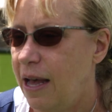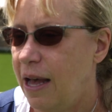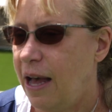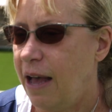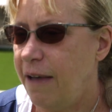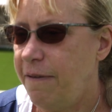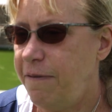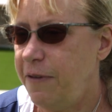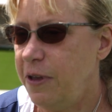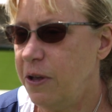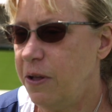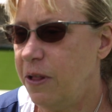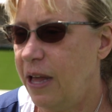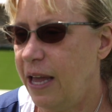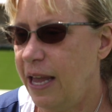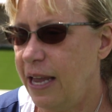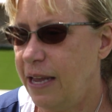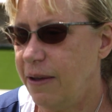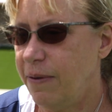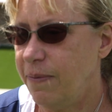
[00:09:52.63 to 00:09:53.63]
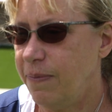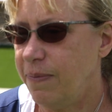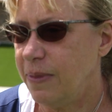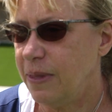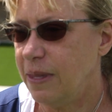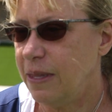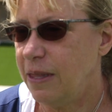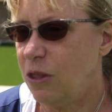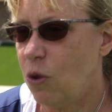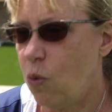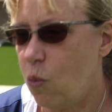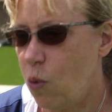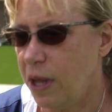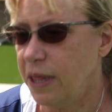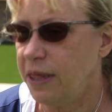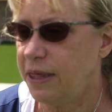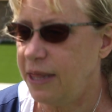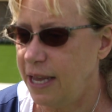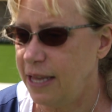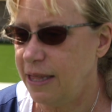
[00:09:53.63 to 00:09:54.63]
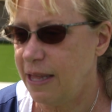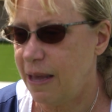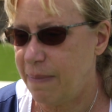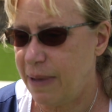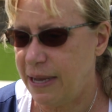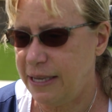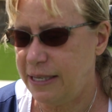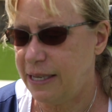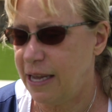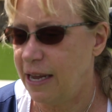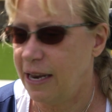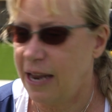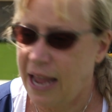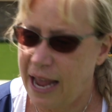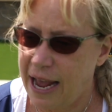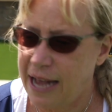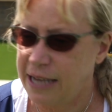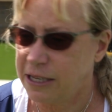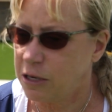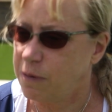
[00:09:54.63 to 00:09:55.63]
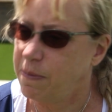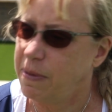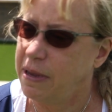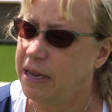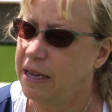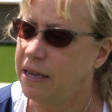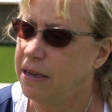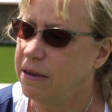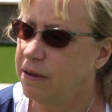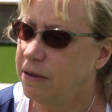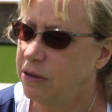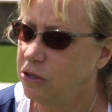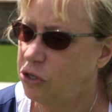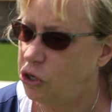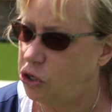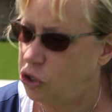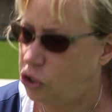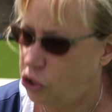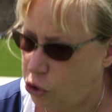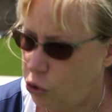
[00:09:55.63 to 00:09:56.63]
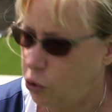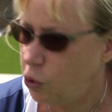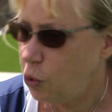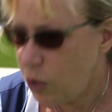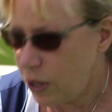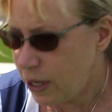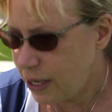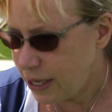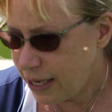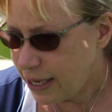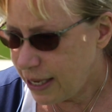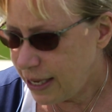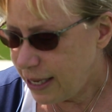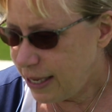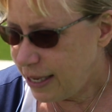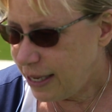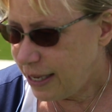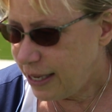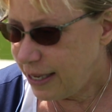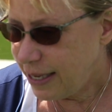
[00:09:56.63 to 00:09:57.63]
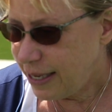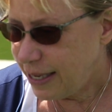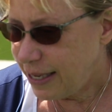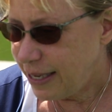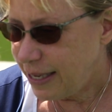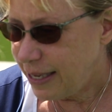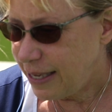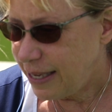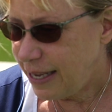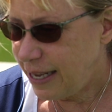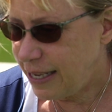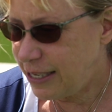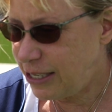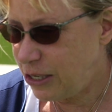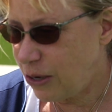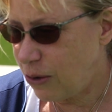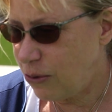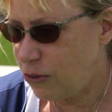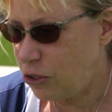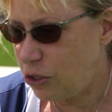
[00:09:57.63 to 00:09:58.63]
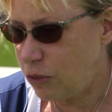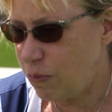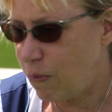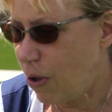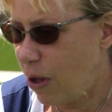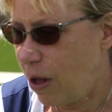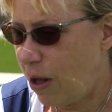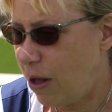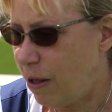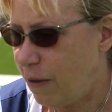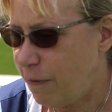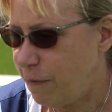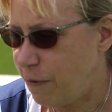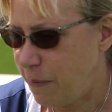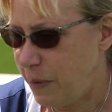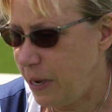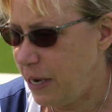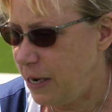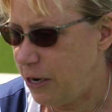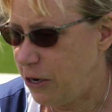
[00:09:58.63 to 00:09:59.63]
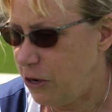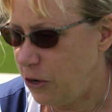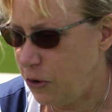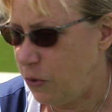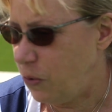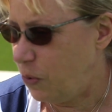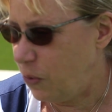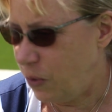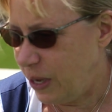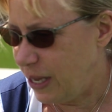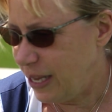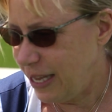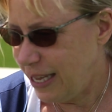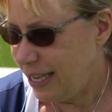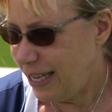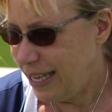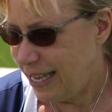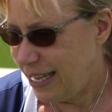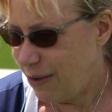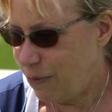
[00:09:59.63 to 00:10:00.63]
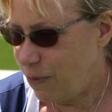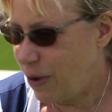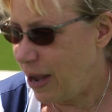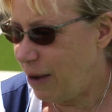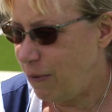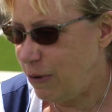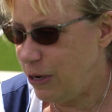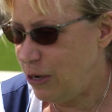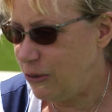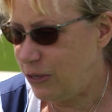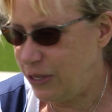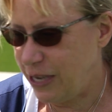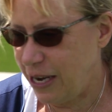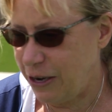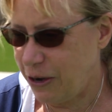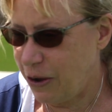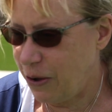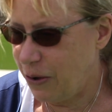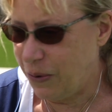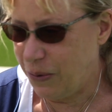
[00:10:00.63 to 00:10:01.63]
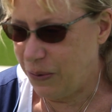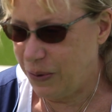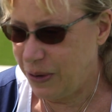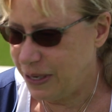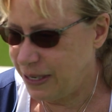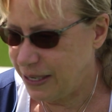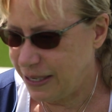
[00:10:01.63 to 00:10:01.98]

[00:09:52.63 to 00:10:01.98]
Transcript: I feel like the one thing that my son asked me to do is so small for me to do. Why would you say no?